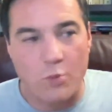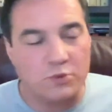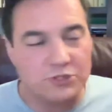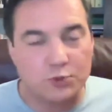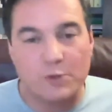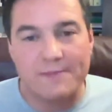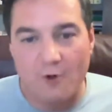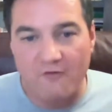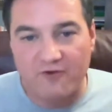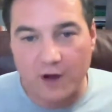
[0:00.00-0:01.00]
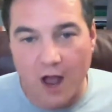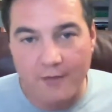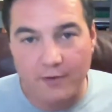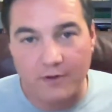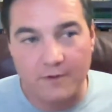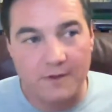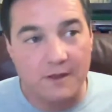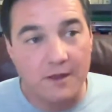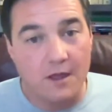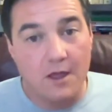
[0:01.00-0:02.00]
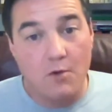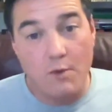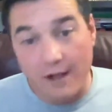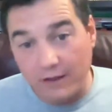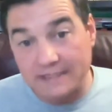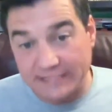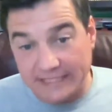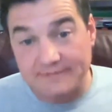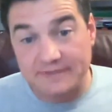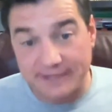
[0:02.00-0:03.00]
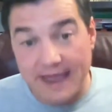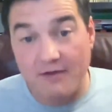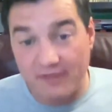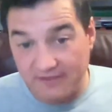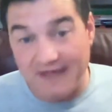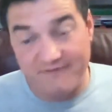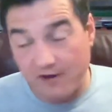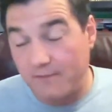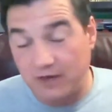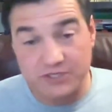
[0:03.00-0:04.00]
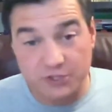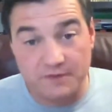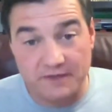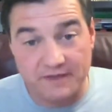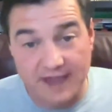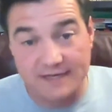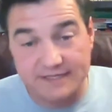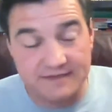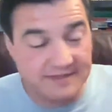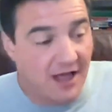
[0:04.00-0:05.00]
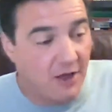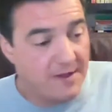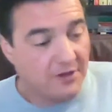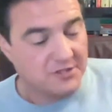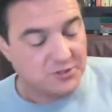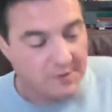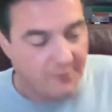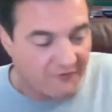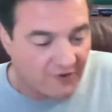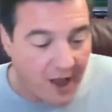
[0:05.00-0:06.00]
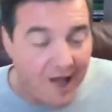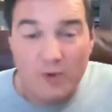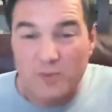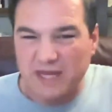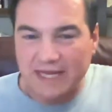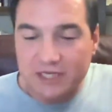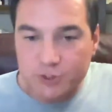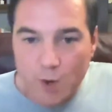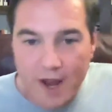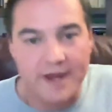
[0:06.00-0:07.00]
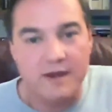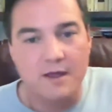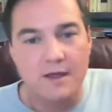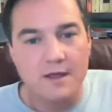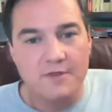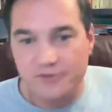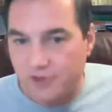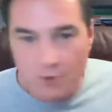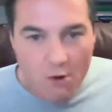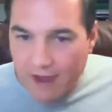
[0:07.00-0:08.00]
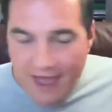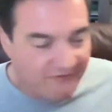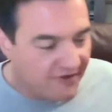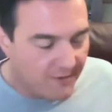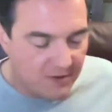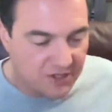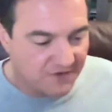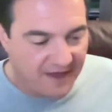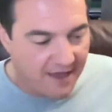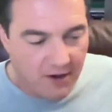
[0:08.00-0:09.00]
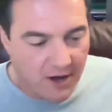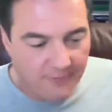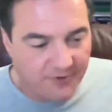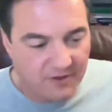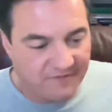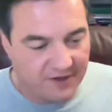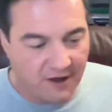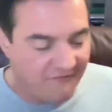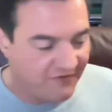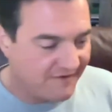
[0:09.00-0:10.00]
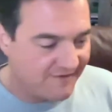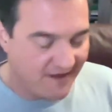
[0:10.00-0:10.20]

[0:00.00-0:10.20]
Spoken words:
sweep over Kabul. Well, it seems now that very much could be the case, that the Taliban could sweep over Kabul, but he is right. You won't have an image of a helicopter lifting off of